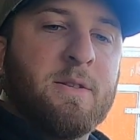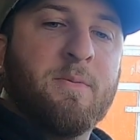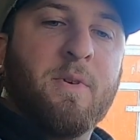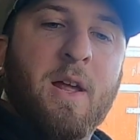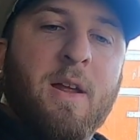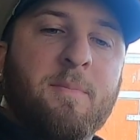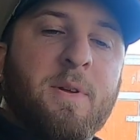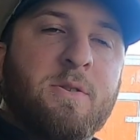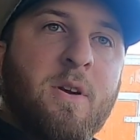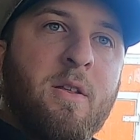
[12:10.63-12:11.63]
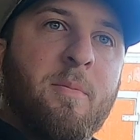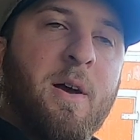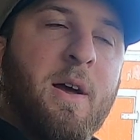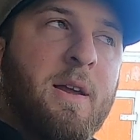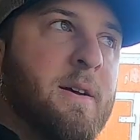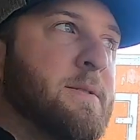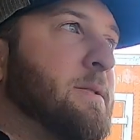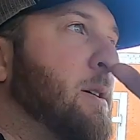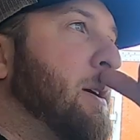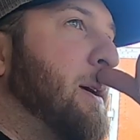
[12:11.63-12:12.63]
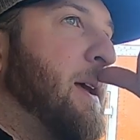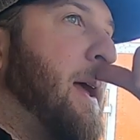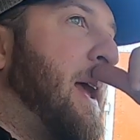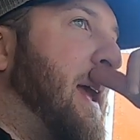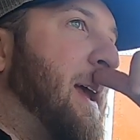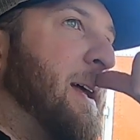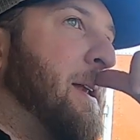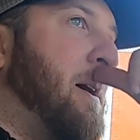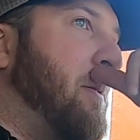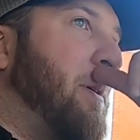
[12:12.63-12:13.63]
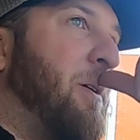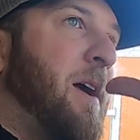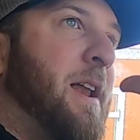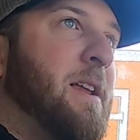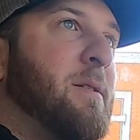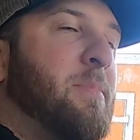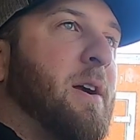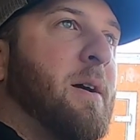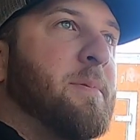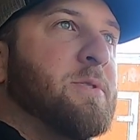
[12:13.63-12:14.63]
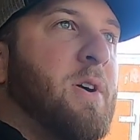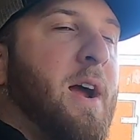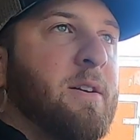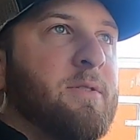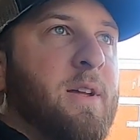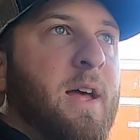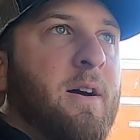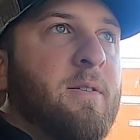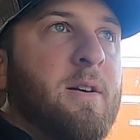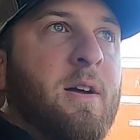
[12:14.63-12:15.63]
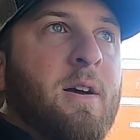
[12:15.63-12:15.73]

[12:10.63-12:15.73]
So we've got an empty trailer behind us, and we are headed to pick up a tractor now.